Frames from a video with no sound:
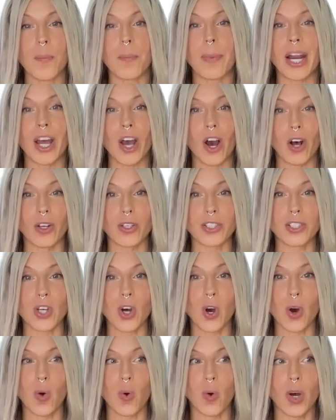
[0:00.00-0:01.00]
but I
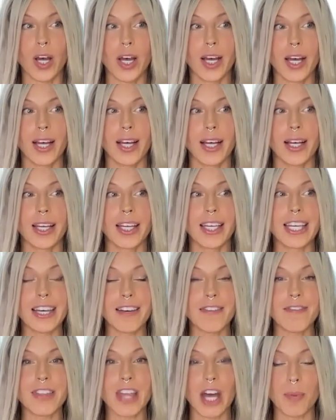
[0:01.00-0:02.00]
also
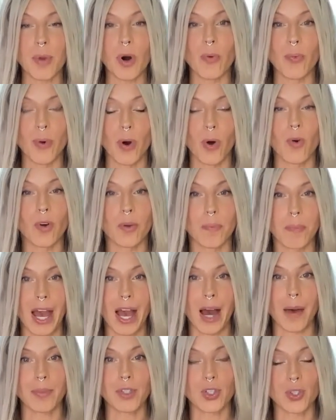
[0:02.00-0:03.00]
give them a roadmap